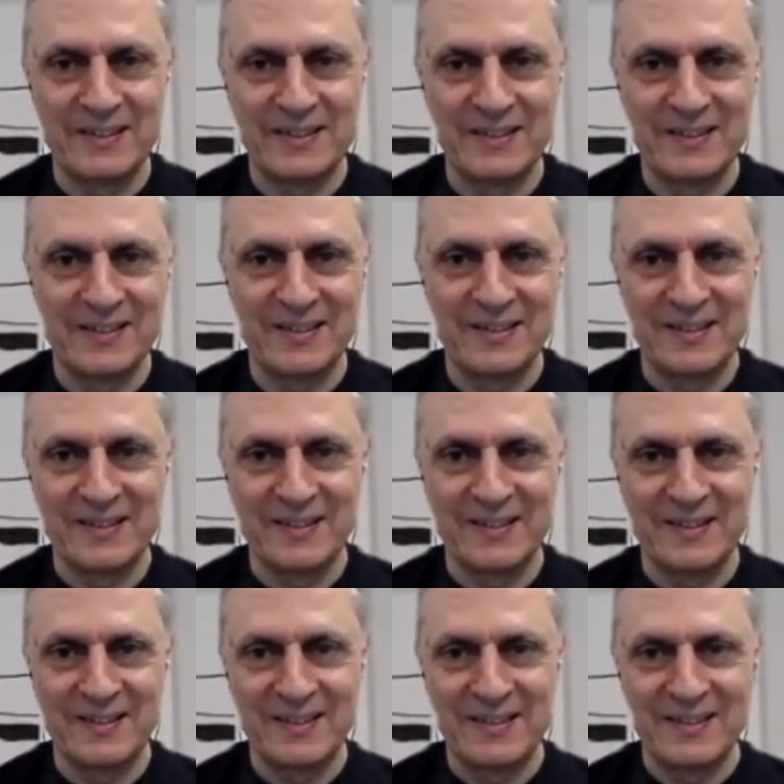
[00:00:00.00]

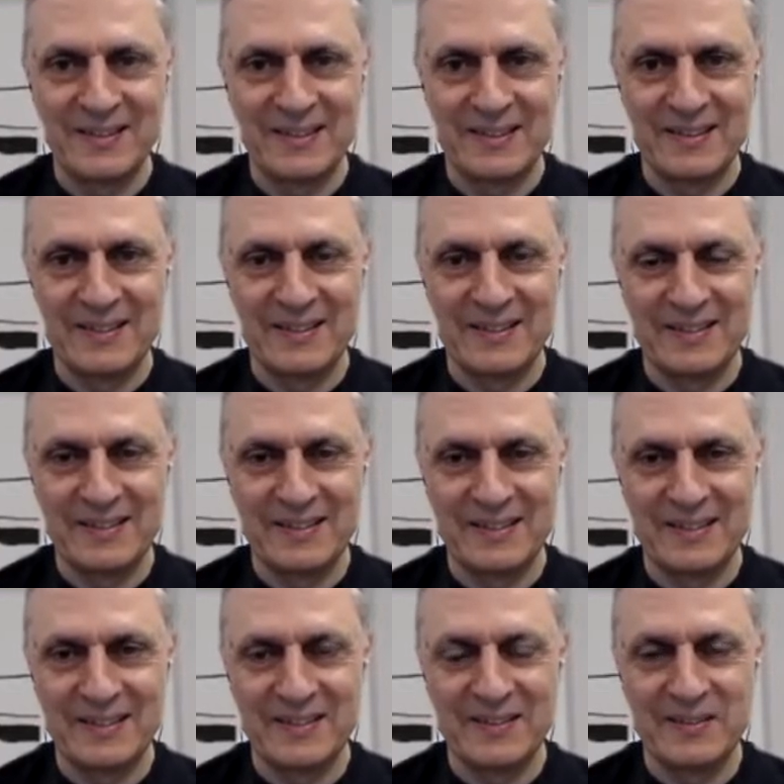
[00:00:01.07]

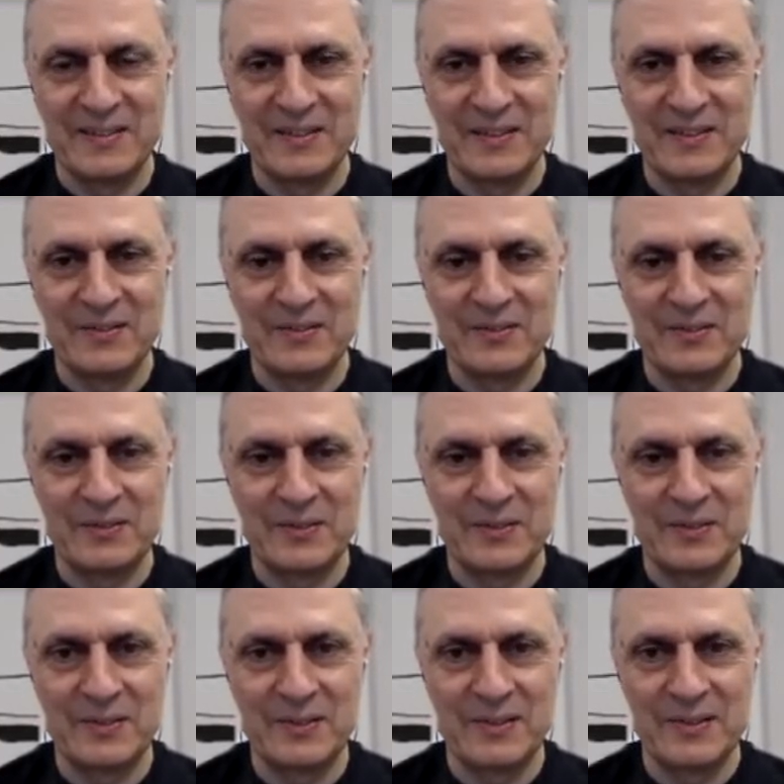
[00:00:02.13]

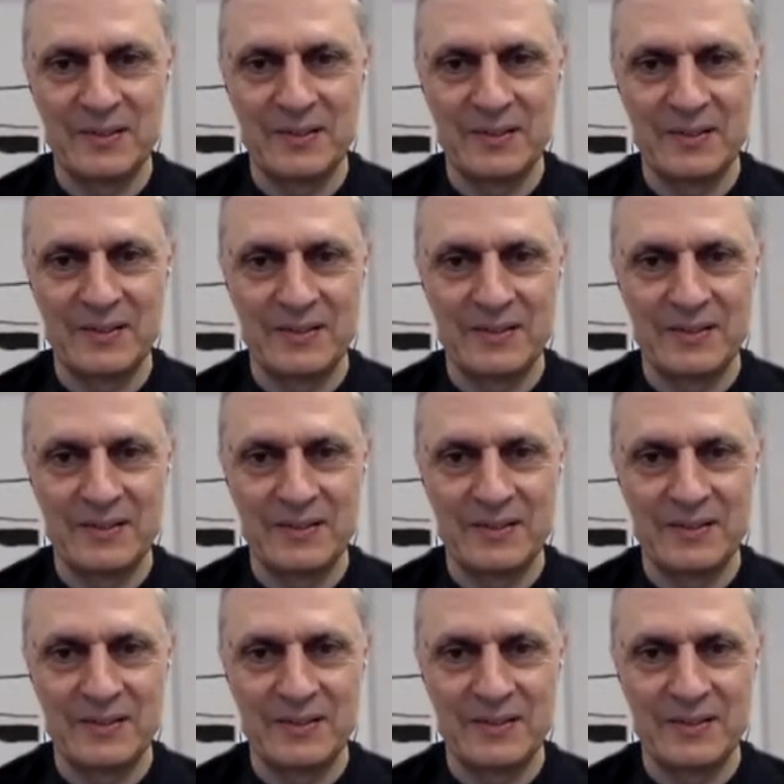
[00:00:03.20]
[no speech]